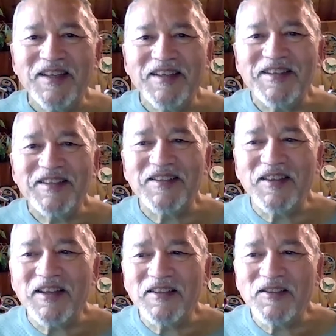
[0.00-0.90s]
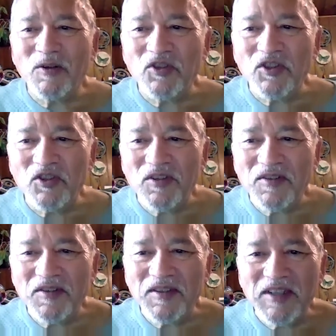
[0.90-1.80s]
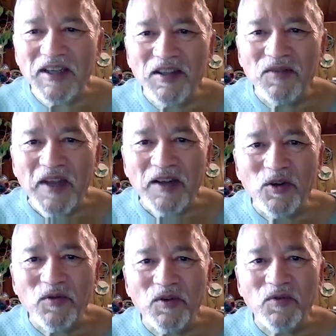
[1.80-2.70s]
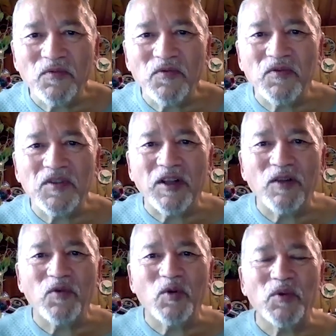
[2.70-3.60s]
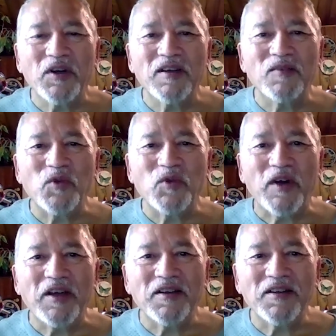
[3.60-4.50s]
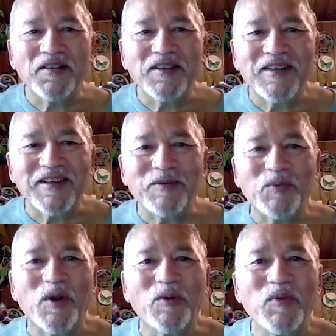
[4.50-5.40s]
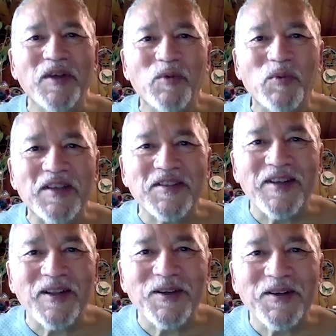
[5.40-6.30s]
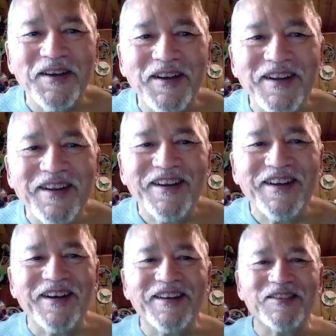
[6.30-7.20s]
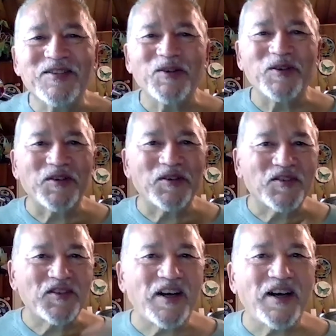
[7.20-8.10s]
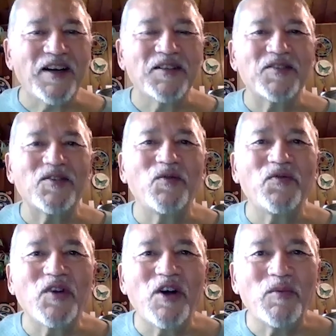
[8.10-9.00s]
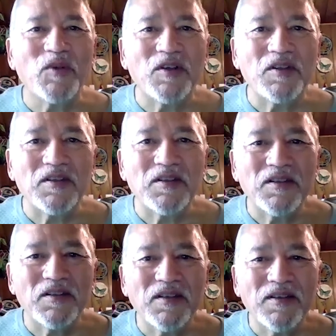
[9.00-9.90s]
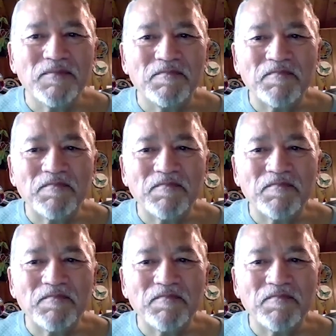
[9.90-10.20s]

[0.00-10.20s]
say that you know she should take the Vancouver telephone book and rewrite it, and uh, it would probably become a bestseller. Uh, just her her style is so phenomenal. Her um,